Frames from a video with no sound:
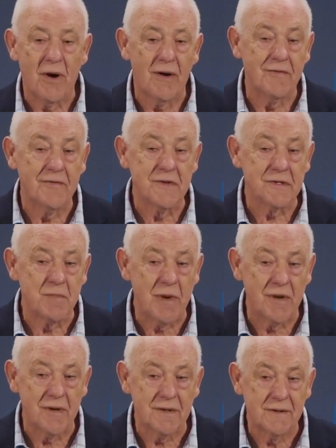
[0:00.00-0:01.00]
of the
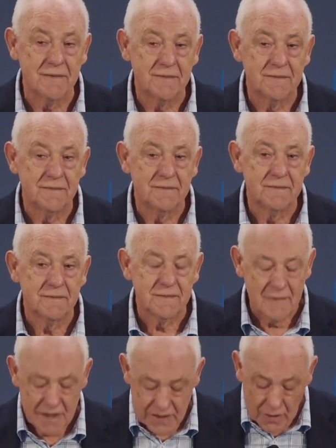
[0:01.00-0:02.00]
Spirit.
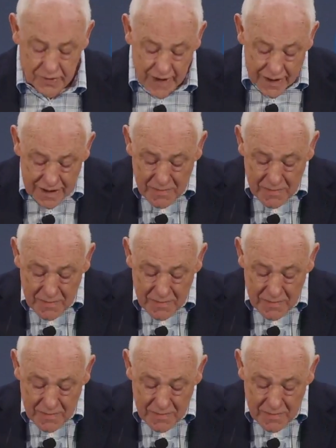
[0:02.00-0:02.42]
So with that in